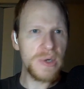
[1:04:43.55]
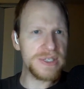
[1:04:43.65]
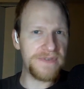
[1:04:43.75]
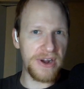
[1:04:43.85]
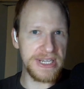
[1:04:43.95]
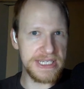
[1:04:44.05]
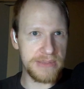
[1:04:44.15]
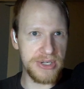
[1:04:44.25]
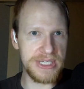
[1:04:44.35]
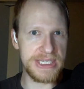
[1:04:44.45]
Well, it's very
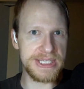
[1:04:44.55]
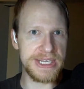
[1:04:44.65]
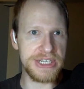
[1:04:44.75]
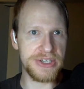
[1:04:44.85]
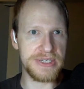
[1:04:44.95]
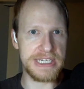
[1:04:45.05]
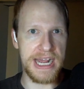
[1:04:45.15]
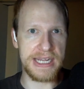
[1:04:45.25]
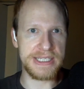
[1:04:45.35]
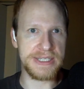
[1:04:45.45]
similar to Stitcher
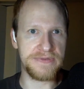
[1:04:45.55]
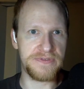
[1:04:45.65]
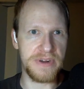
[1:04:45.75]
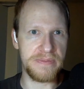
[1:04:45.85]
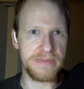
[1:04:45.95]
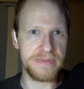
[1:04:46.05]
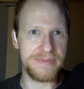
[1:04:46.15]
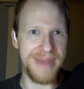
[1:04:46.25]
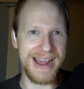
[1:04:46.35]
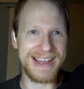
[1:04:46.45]
stats from
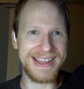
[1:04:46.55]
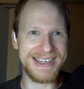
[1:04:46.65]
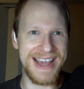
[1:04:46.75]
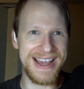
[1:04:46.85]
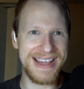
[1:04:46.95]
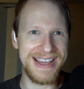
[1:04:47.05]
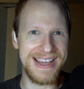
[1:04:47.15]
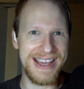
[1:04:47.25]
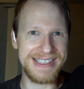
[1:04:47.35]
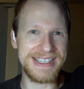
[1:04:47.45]
back in the day,
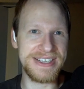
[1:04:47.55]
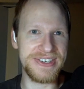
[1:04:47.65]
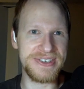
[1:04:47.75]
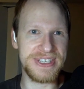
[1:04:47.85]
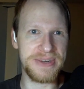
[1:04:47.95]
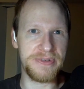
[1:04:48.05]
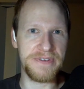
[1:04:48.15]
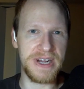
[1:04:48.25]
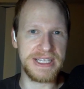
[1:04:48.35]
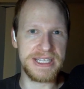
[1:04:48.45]
and Stitcher still
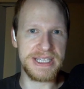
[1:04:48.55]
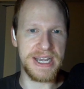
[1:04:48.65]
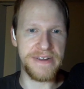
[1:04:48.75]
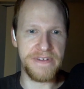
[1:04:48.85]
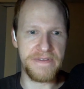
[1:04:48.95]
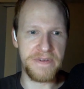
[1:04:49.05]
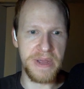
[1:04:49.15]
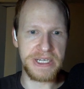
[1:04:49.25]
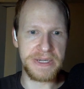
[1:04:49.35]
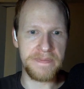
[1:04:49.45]
provides this kind of
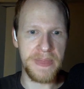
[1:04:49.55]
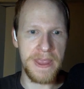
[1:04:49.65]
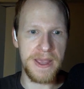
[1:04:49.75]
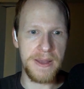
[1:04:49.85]
information.